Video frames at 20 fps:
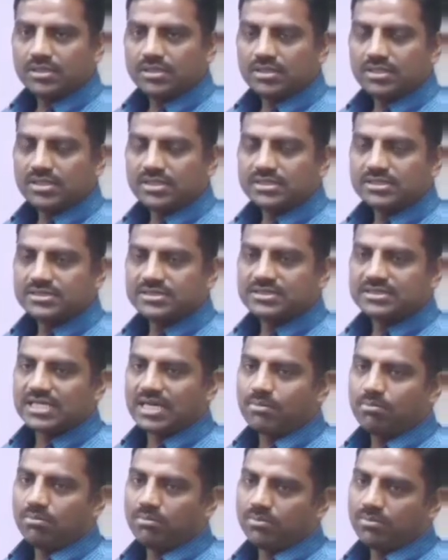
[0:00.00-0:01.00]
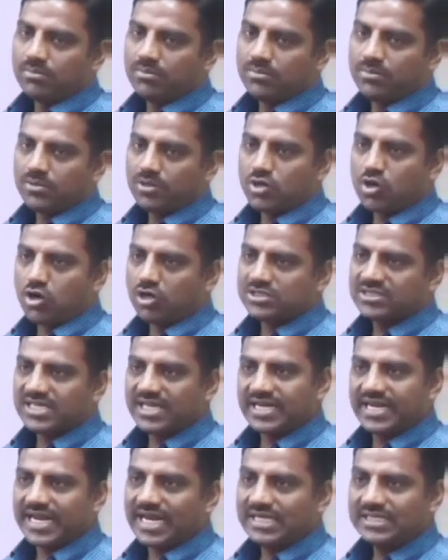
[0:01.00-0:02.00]
some dogs are
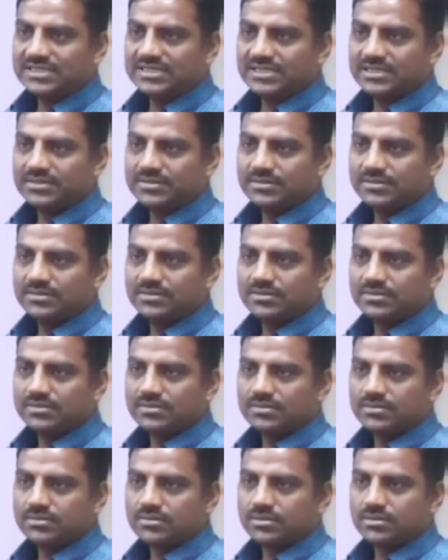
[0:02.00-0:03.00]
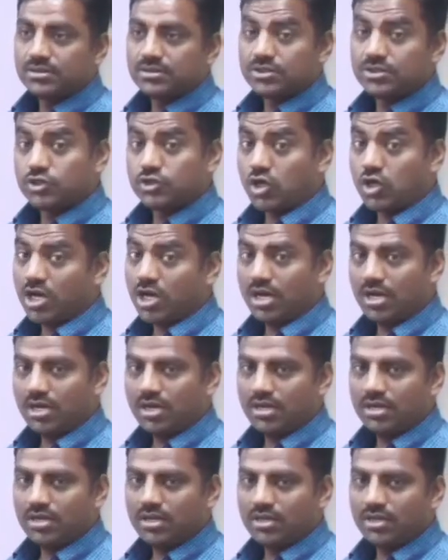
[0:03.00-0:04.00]
cats? Sure.
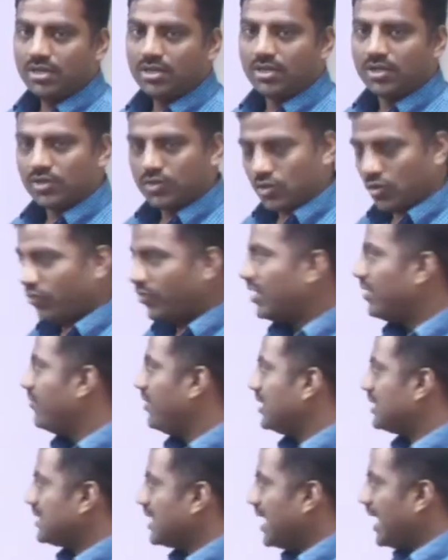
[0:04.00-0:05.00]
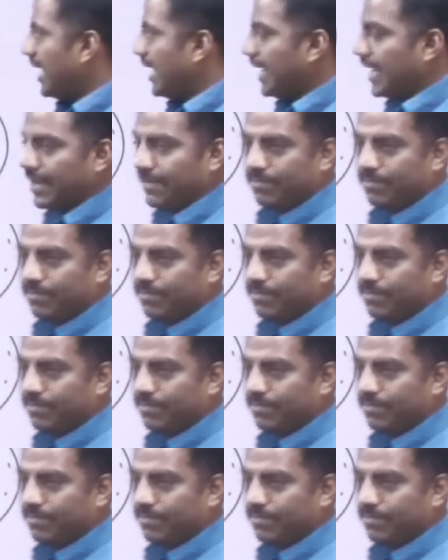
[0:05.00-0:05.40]
So when we say